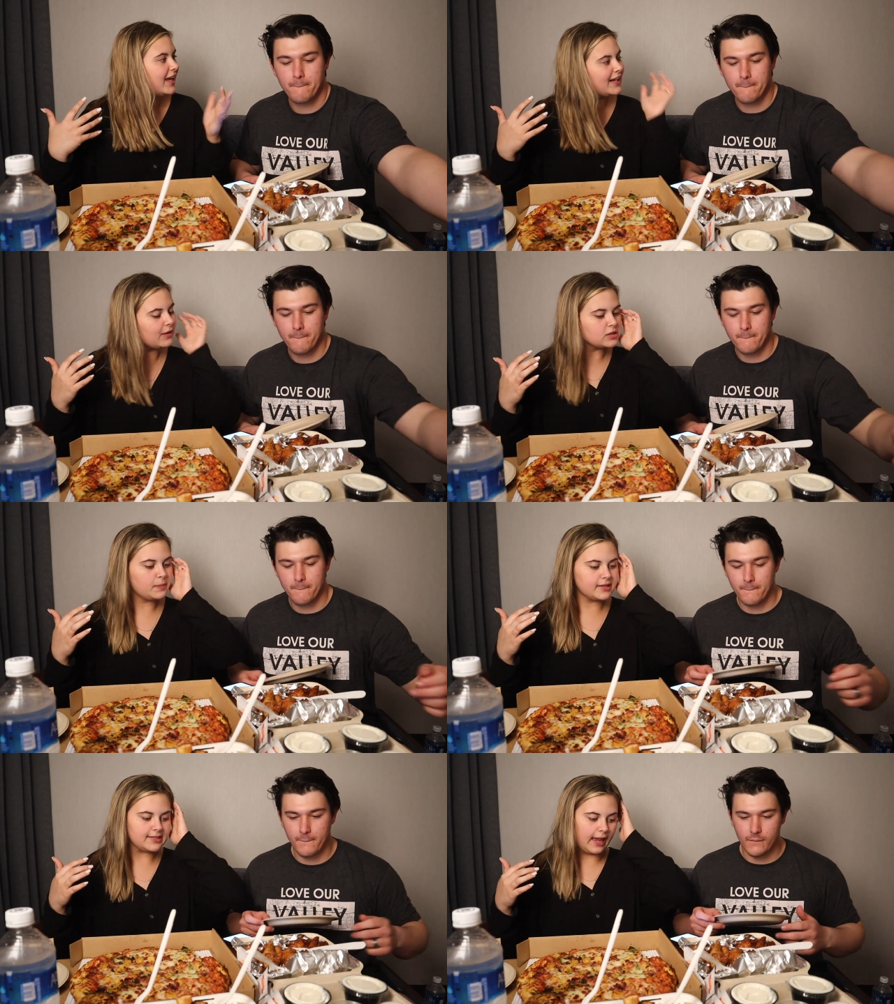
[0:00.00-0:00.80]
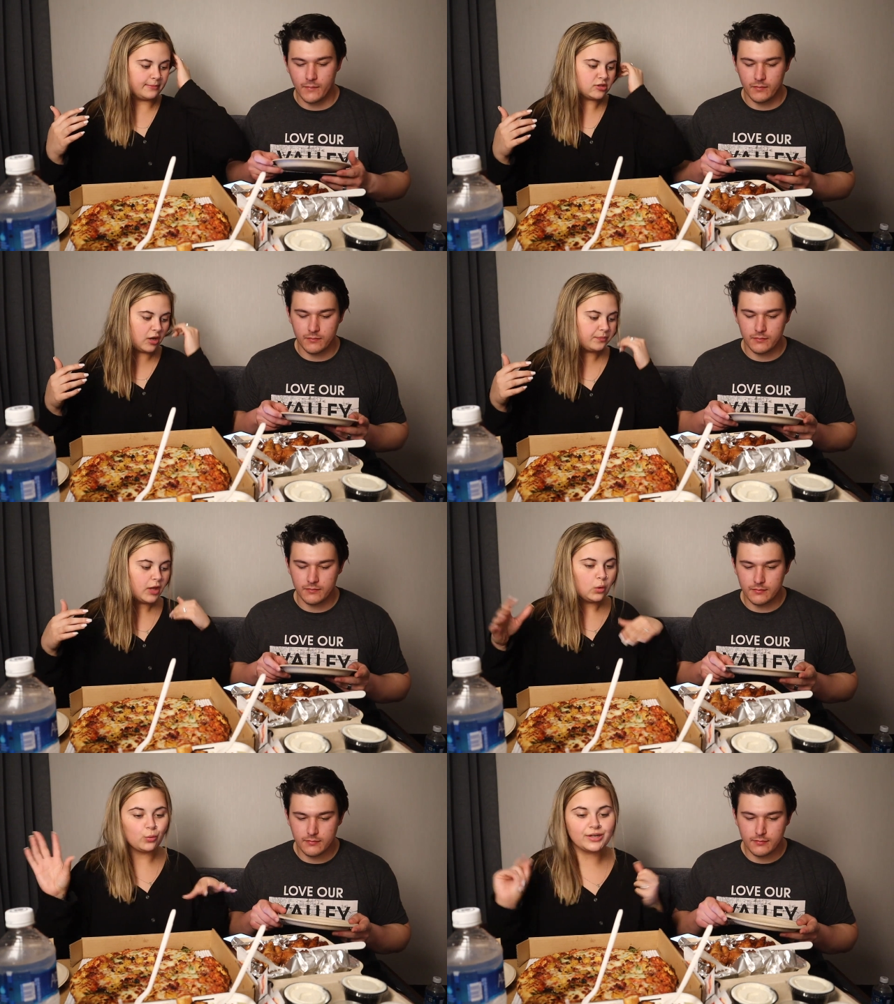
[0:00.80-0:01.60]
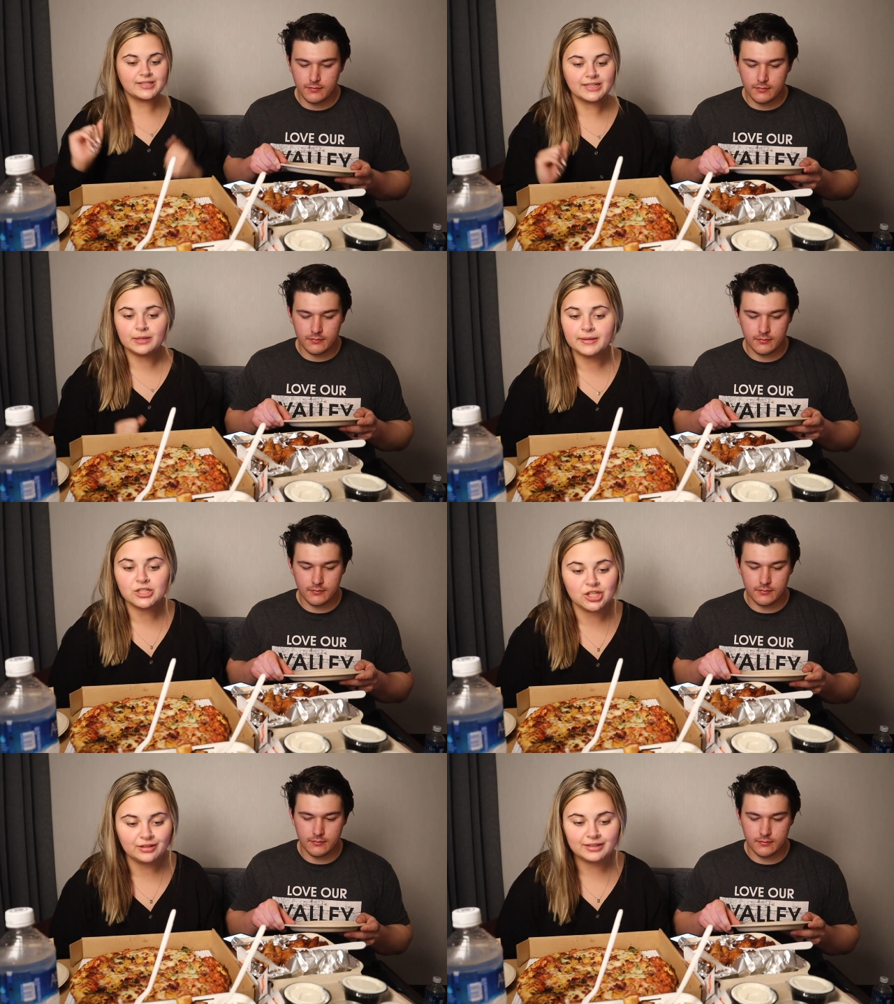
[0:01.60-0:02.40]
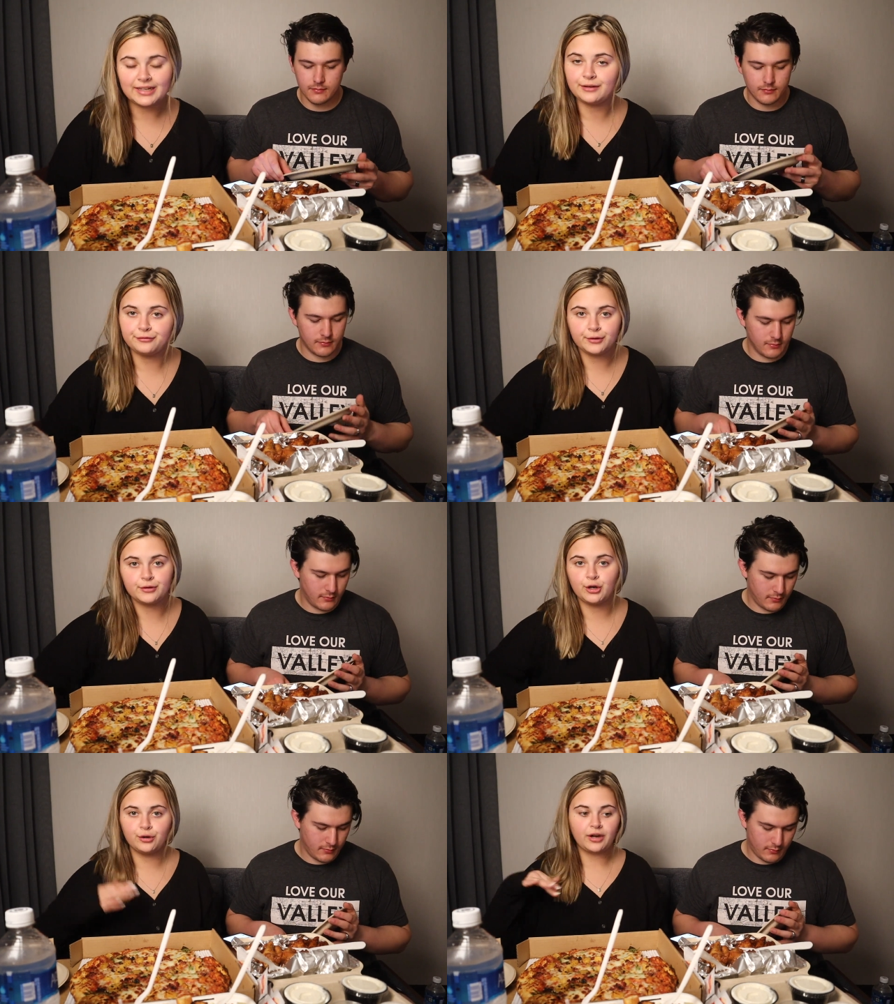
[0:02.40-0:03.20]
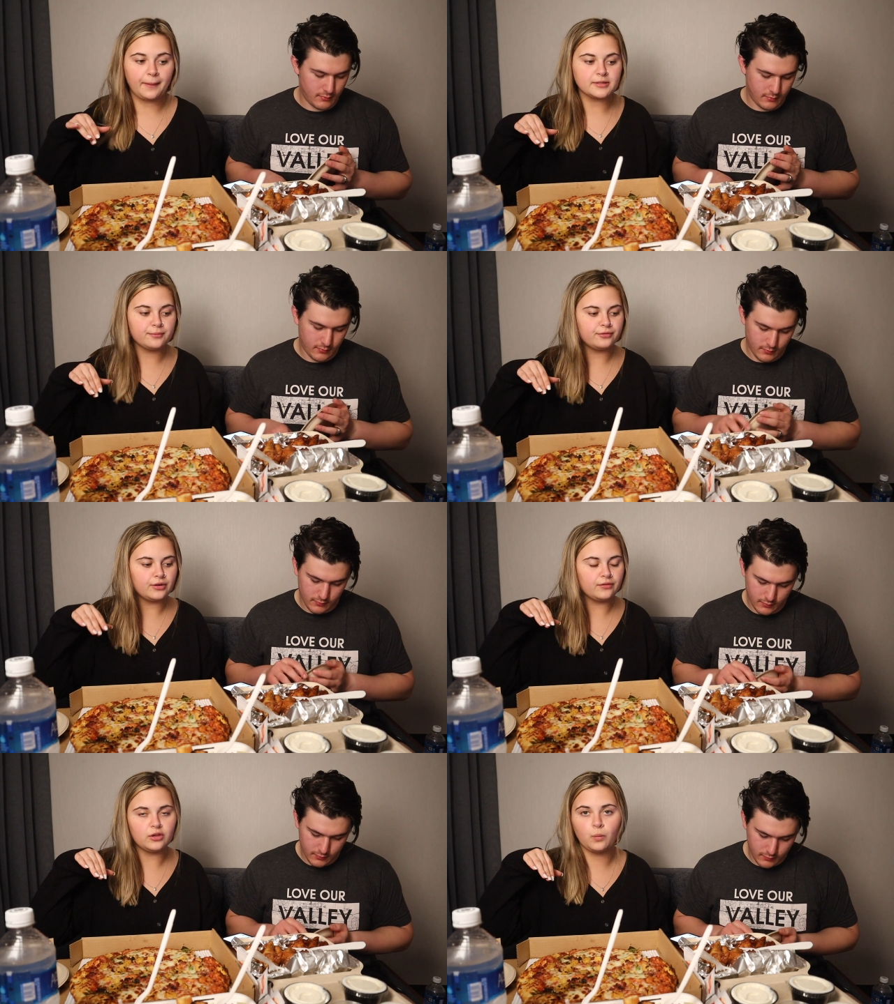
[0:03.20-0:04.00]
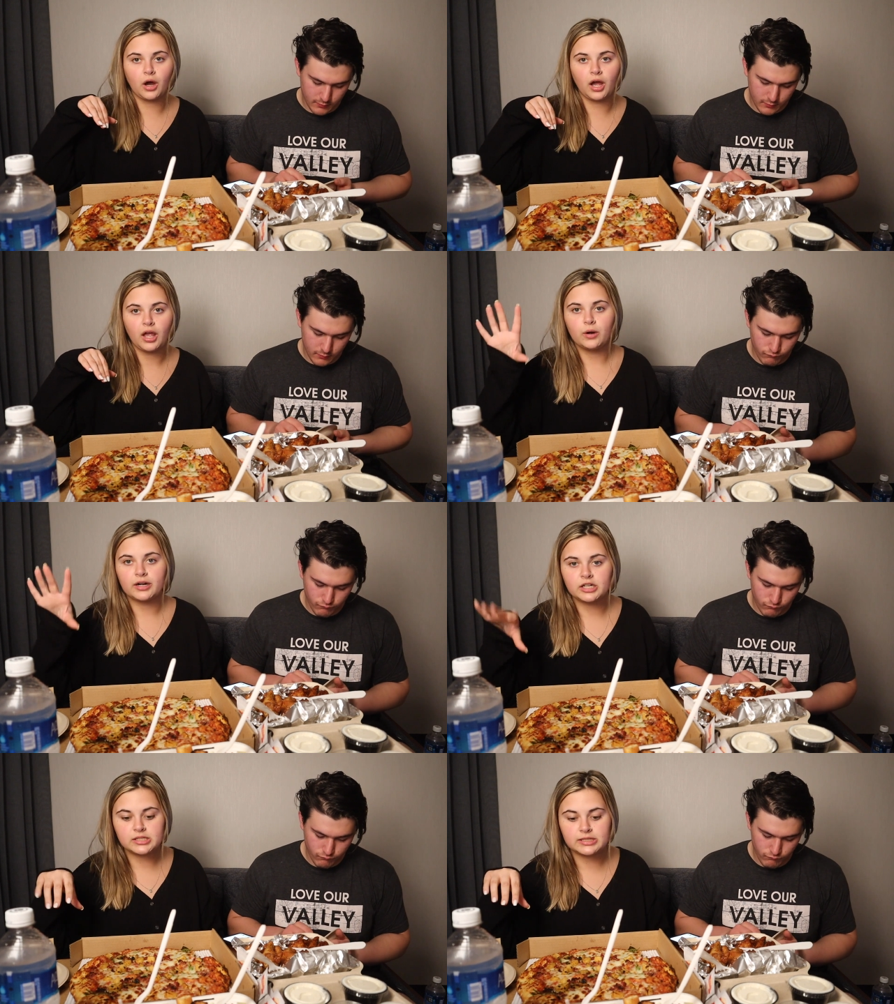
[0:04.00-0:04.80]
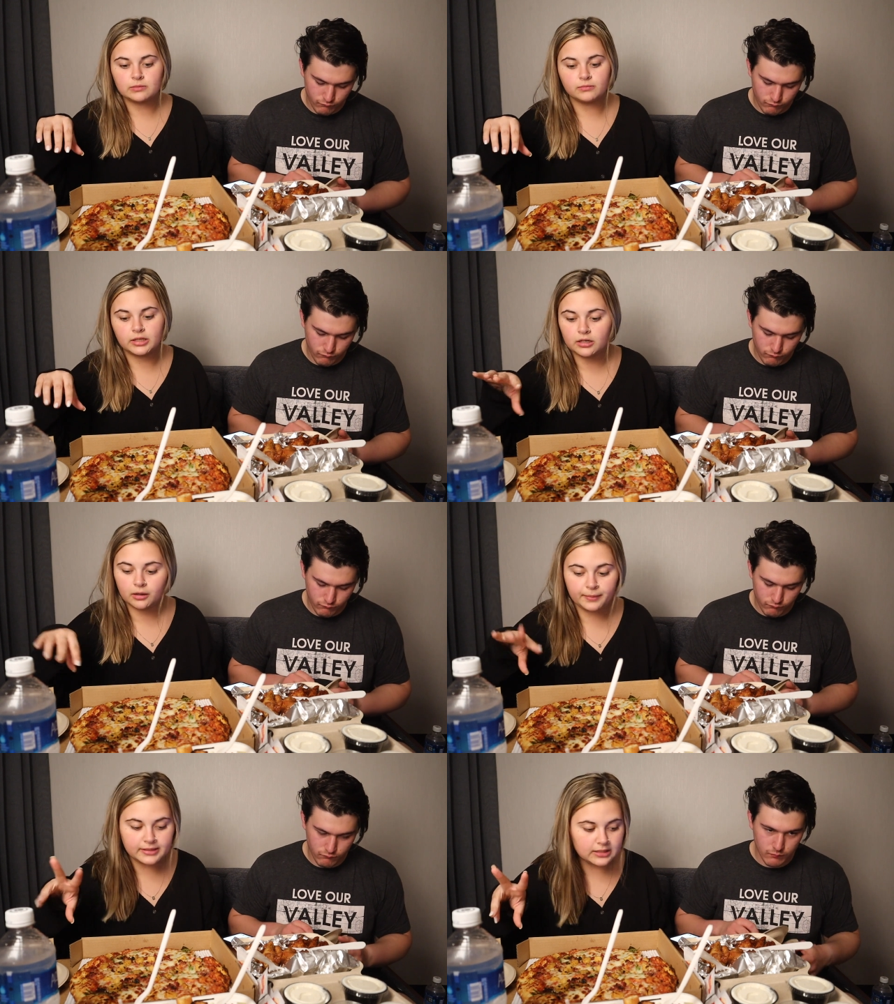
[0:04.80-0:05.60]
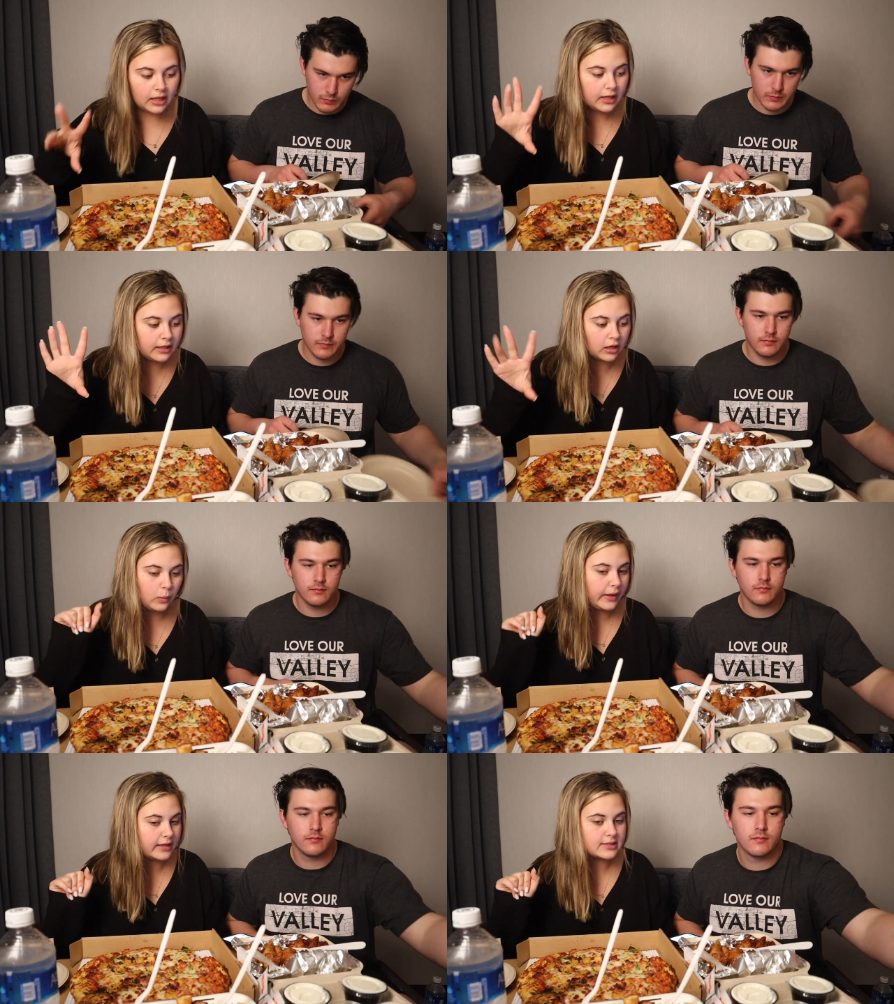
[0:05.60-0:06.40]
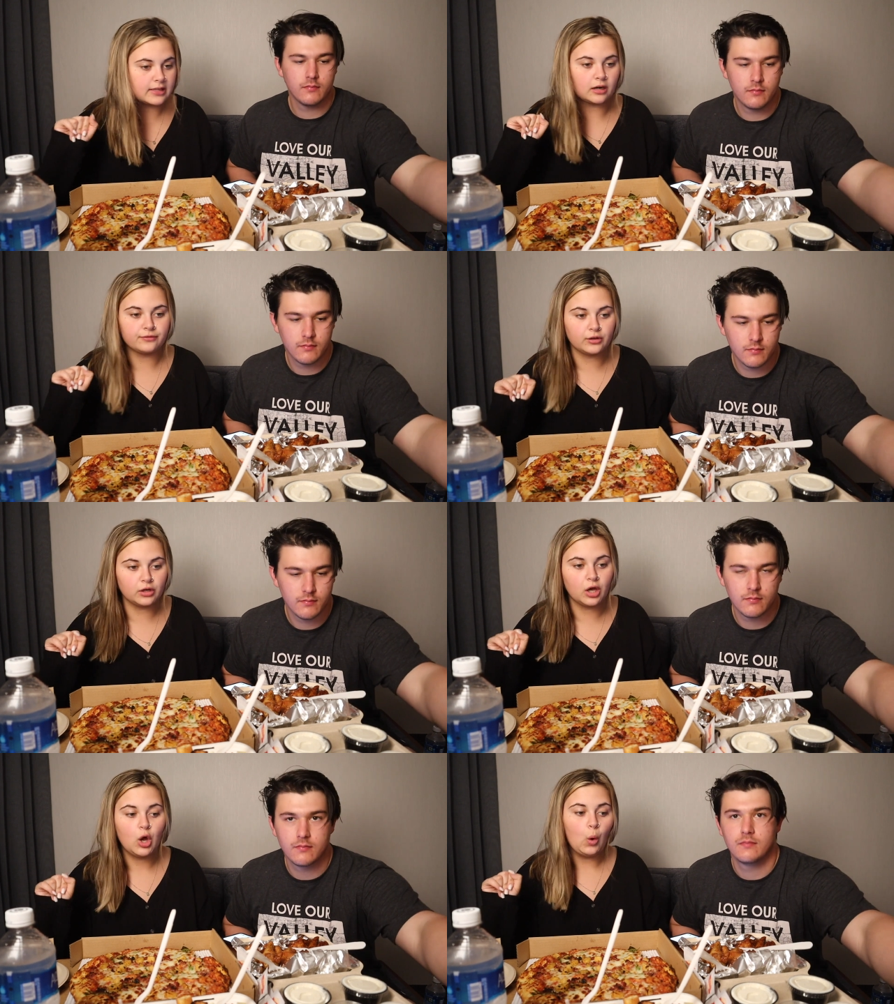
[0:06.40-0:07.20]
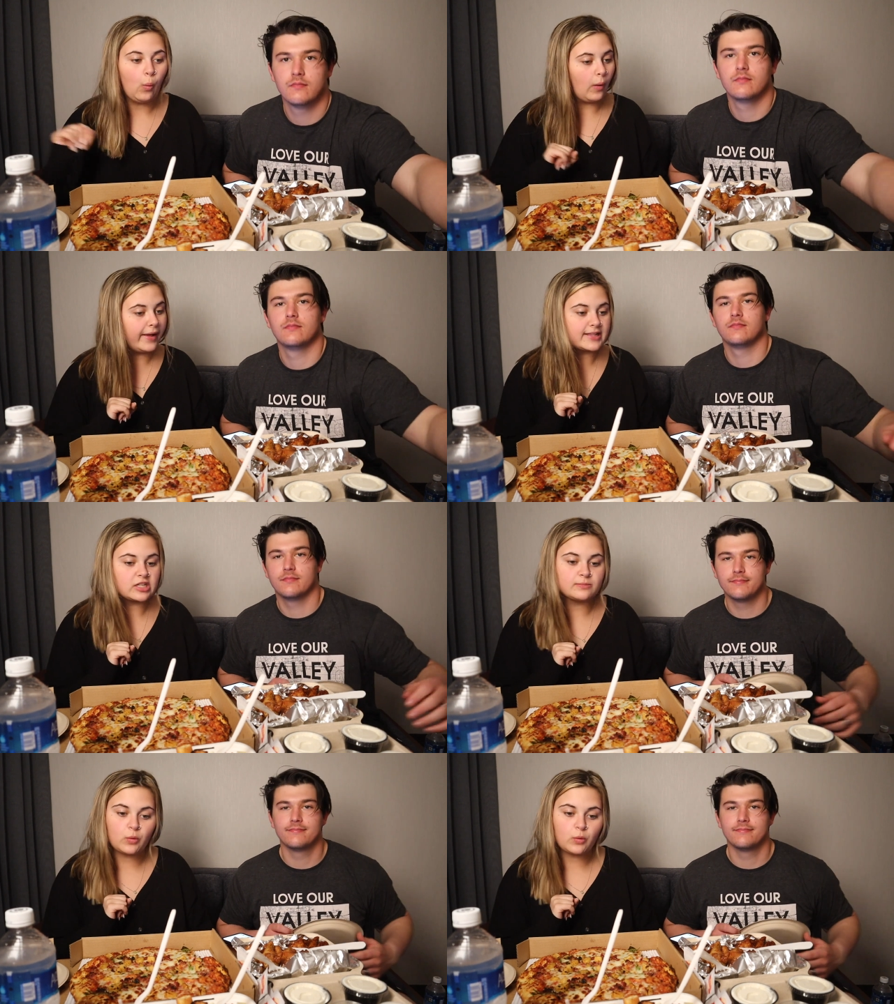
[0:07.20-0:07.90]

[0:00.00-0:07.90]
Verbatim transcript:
Speaker 1: Now is the best time. So we're just gonna be chilling, eating food. Go grab some food if you want. We're gonna just eat our pizza, eat our wings, eat our food while we answer some